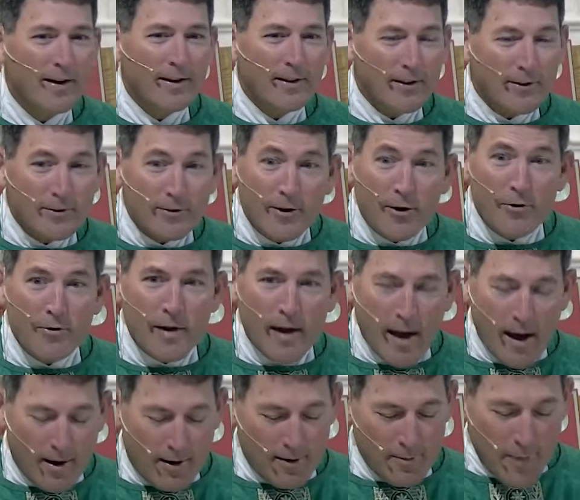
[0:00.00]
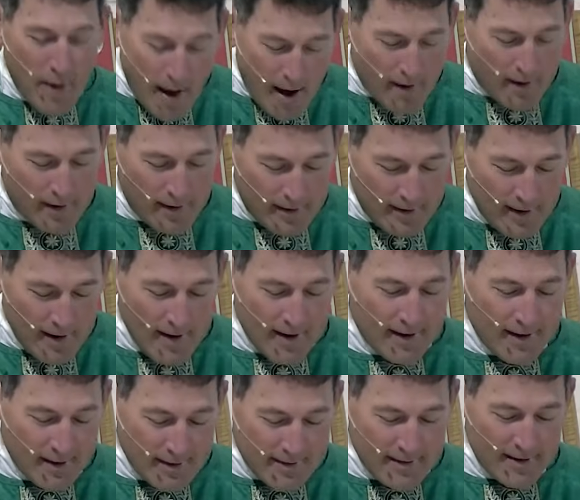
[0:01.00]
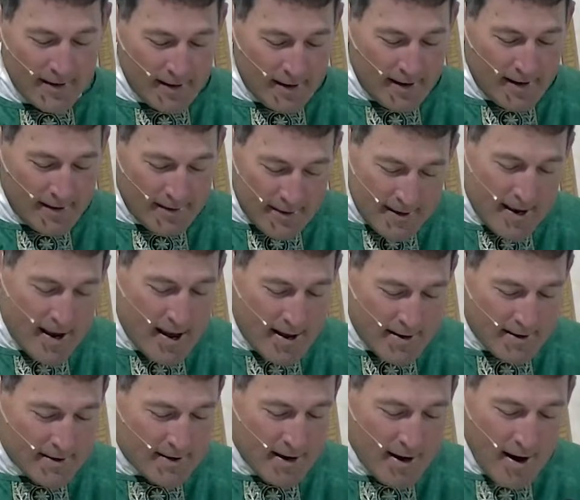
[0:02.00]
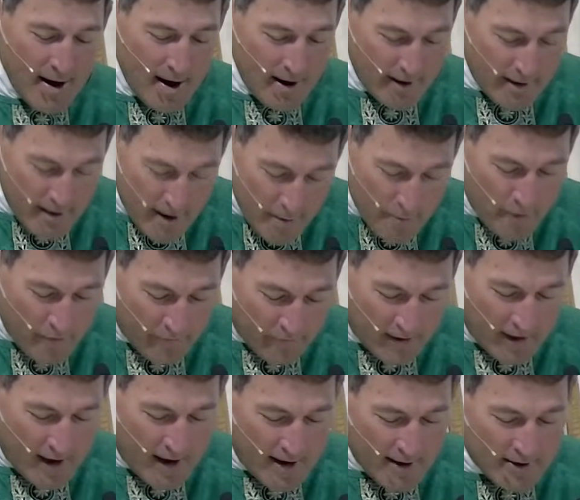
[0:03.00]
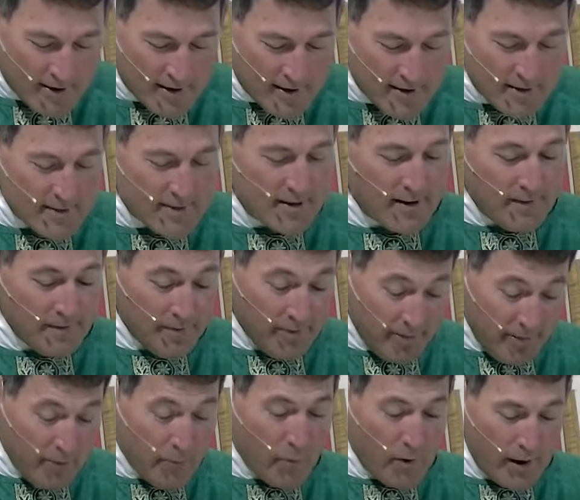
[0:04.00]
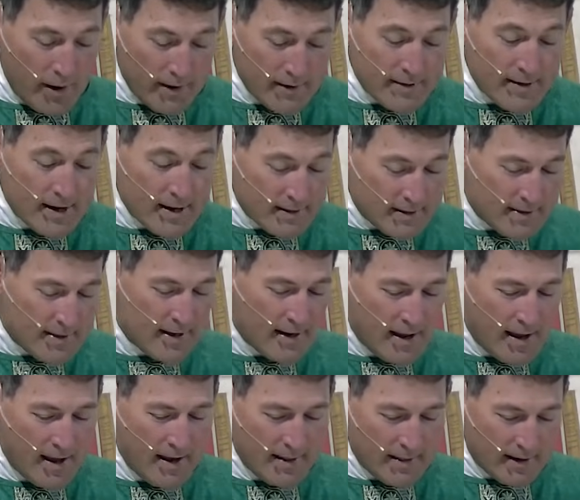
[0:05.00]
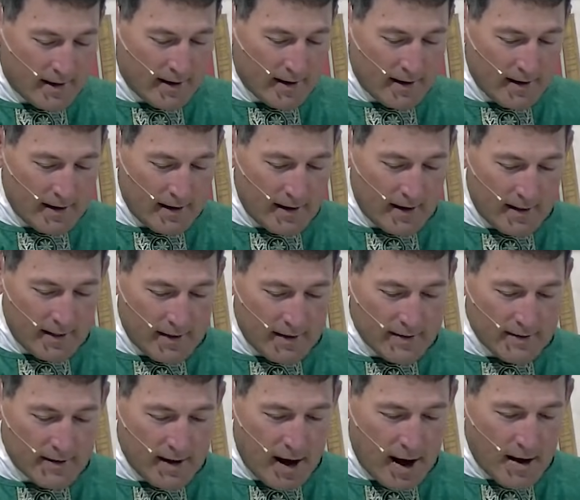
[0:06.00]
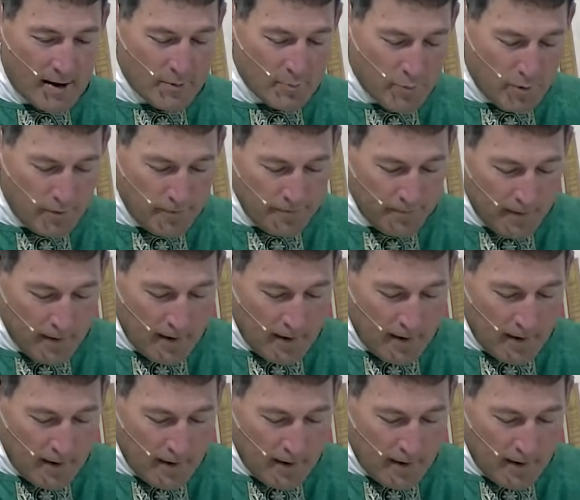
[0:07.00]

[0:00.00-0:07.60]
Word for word: There's no doubt about it because it, it, says on a number of occasions what it says today in, the, in this gospel.